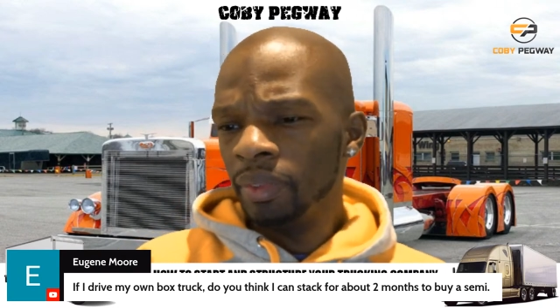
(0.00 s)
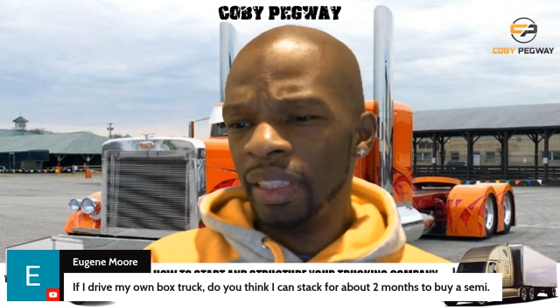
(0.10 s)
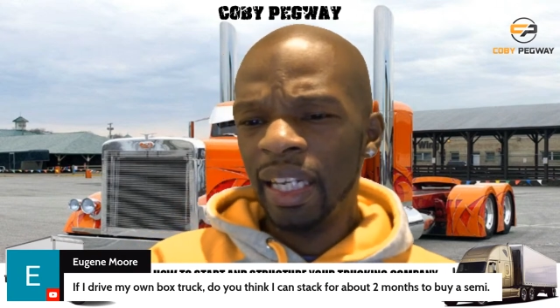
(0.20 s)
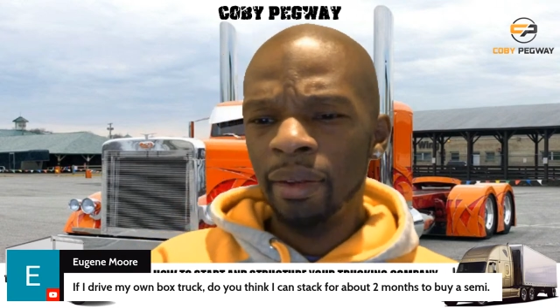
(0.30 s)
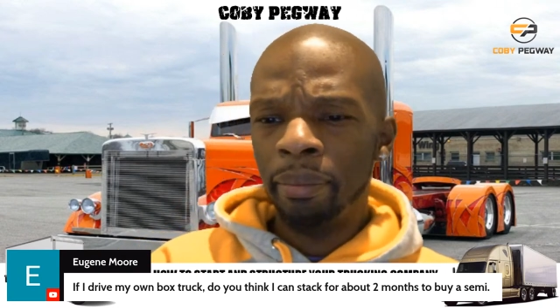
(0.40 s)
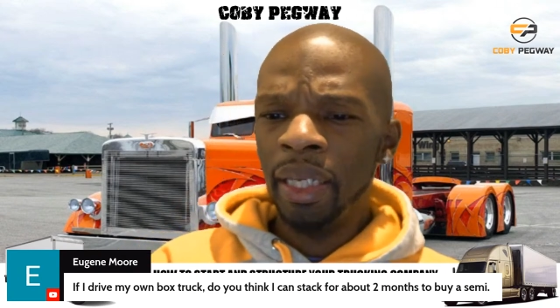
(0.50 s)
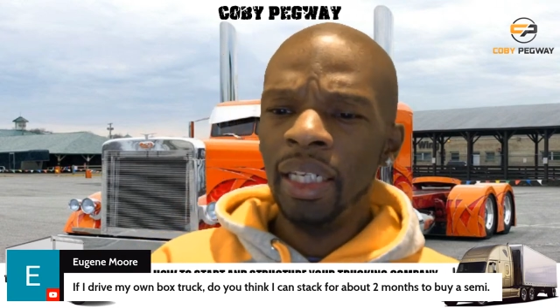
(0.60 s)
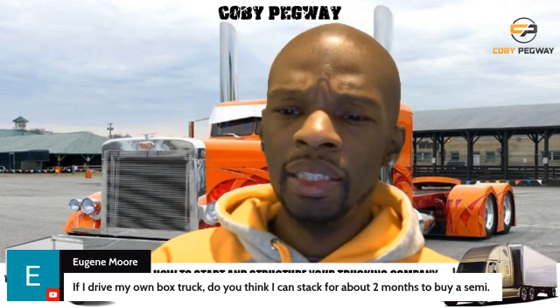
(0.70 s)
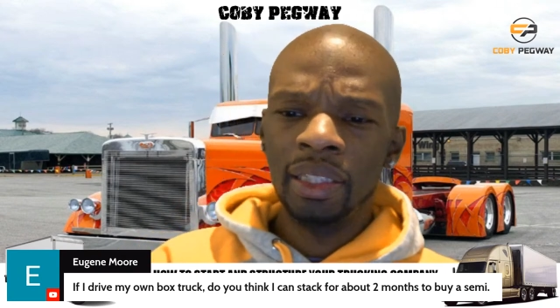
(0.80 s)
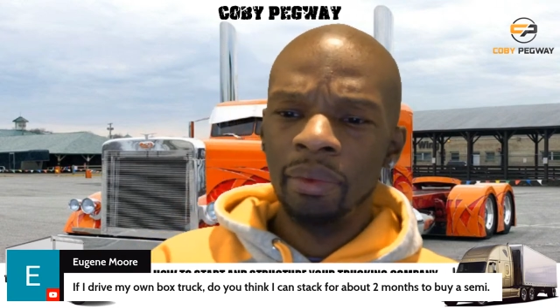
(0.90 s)
Taking
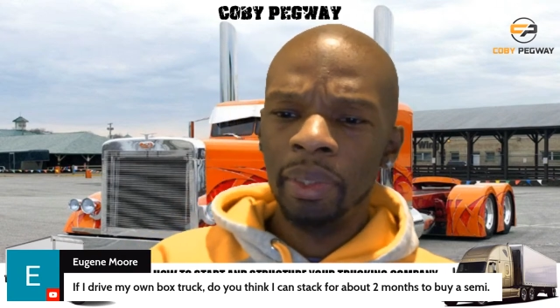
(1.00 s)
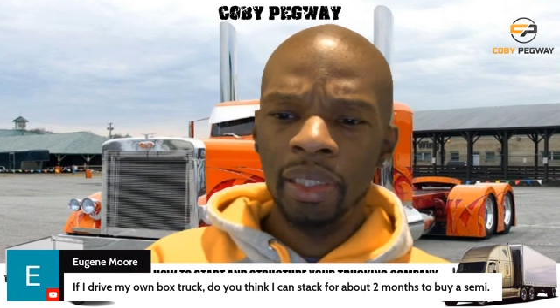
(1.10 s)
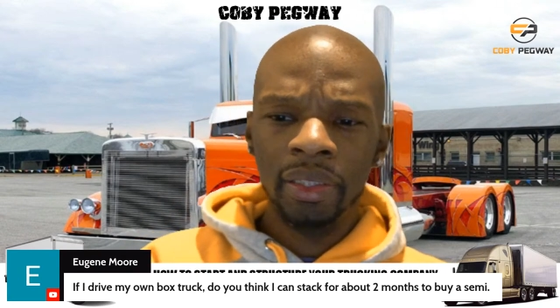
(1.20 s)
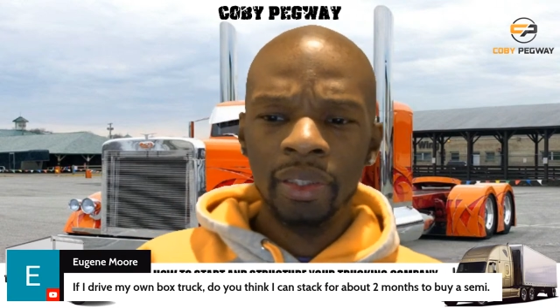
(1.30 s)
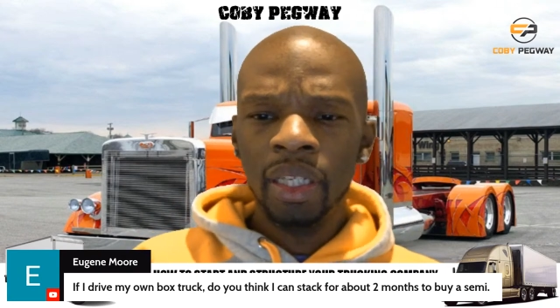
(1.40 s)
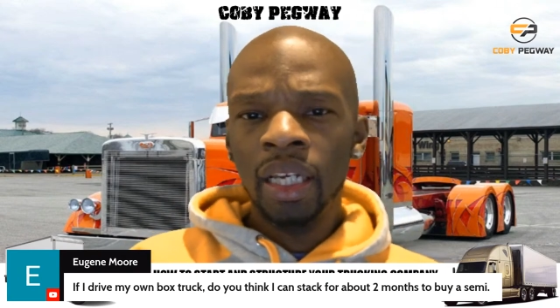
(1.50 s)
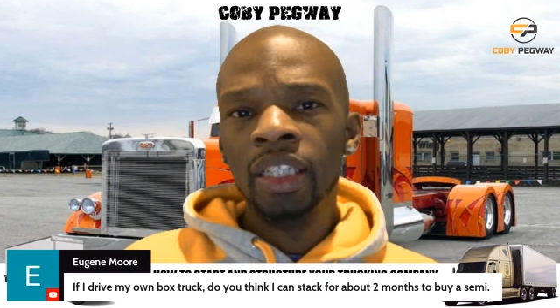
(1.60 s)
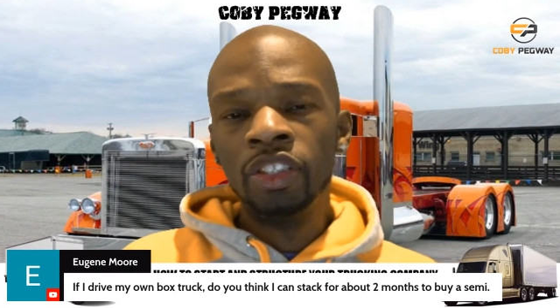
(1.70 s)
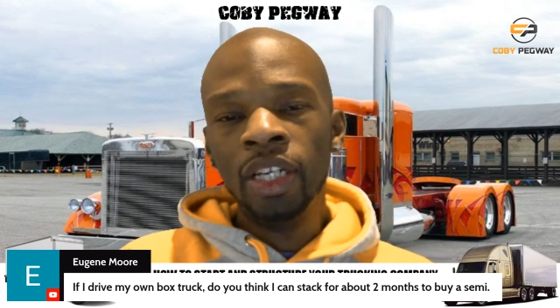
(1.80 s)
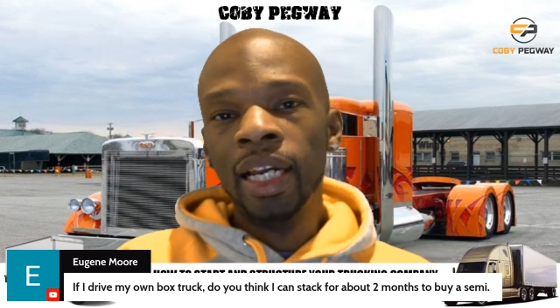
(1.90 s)
pennies. I mean,
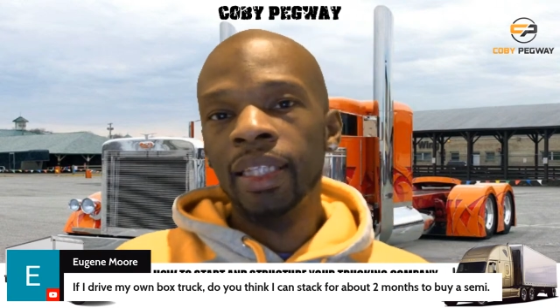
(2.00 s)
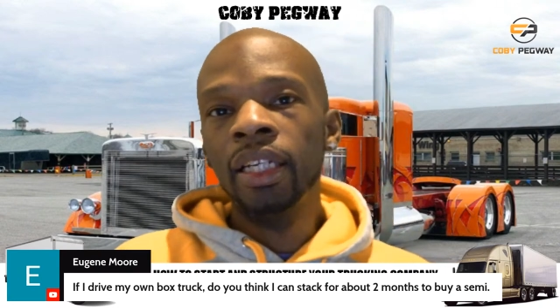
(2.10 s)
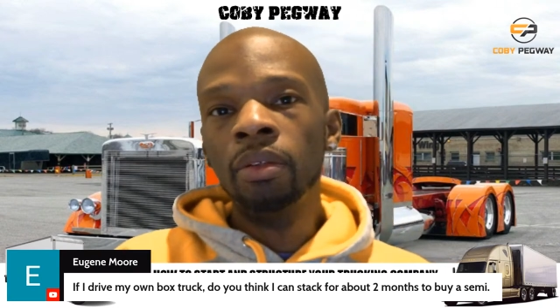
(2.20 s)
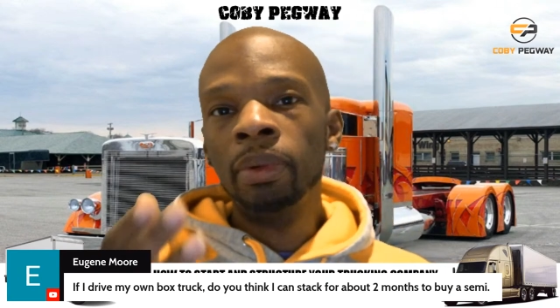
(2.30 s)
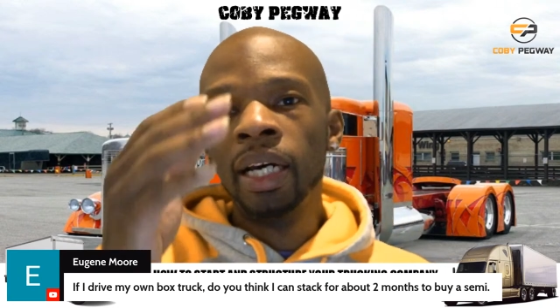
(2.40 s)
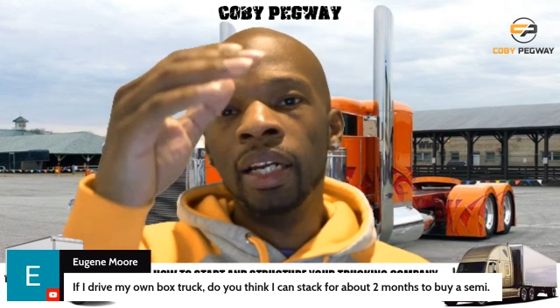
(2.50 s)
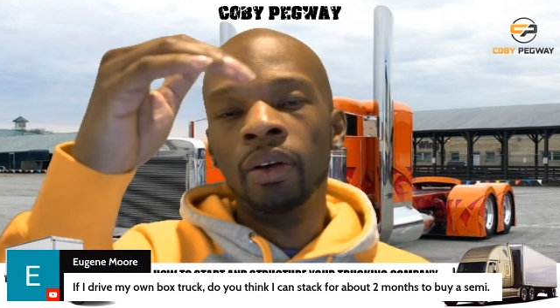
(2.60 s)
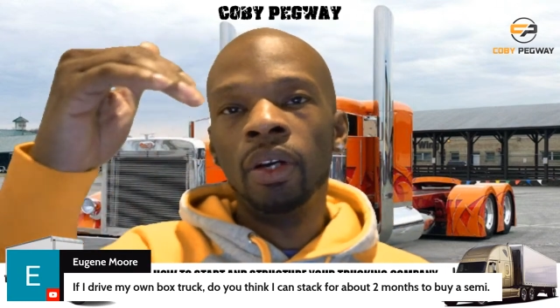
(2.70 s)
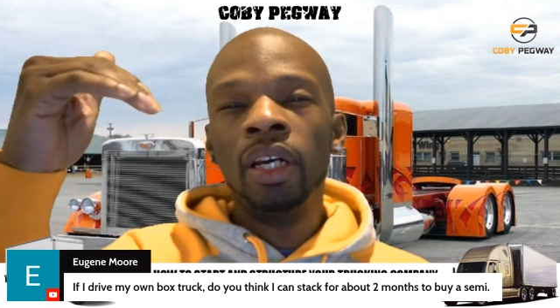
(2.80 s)
because you got to think about it.